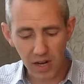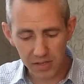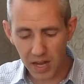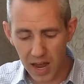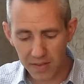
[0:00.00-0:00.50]

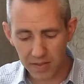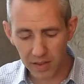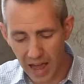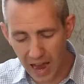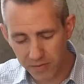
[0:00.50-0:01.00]
not saying
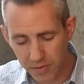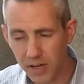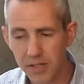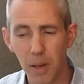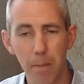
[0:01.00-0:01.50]
that
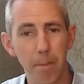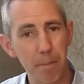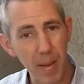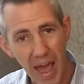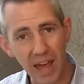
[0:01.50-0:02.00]
laughter is a
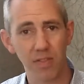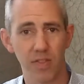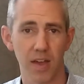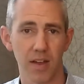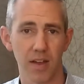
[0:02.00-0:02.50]
bad
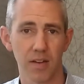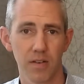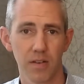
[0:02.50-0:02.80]
thing.